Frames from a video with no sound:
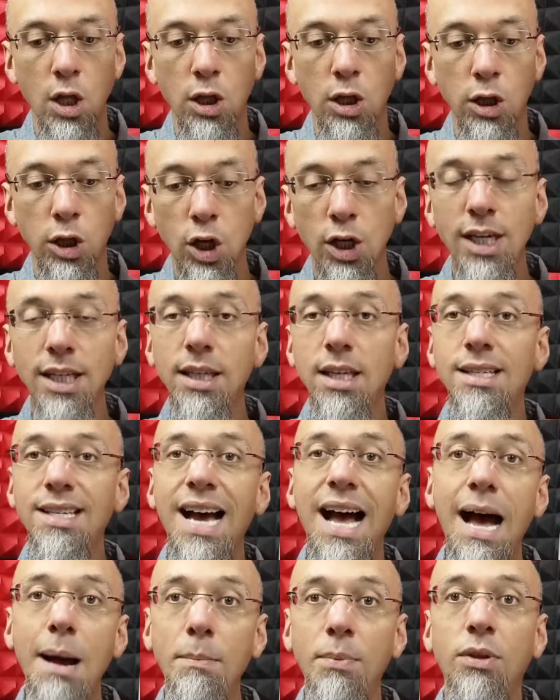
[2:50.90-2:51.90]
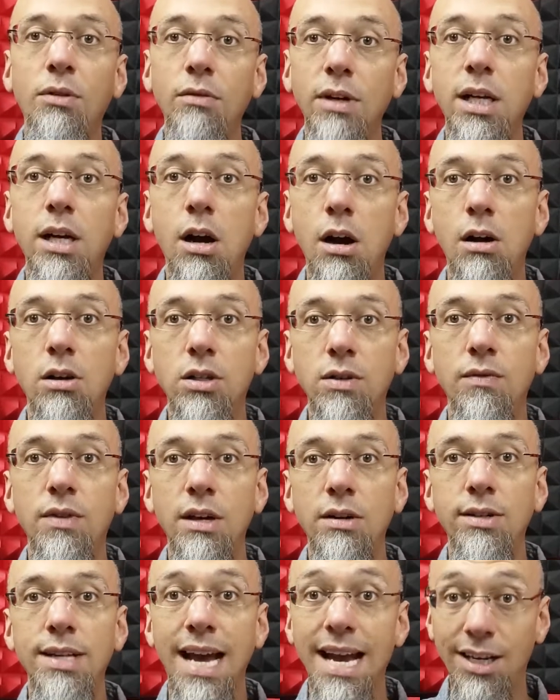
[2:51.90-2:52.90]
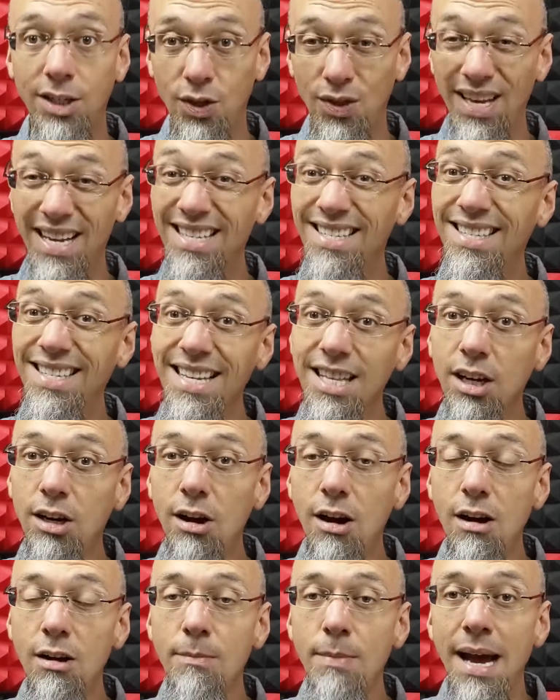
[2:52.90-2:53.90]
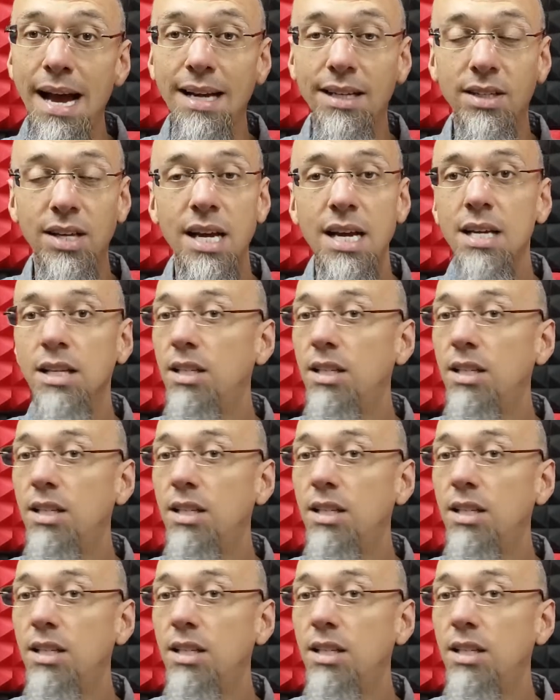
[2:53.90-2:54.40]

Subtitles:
look at the top 3 cards of their deck so they can see the card backs.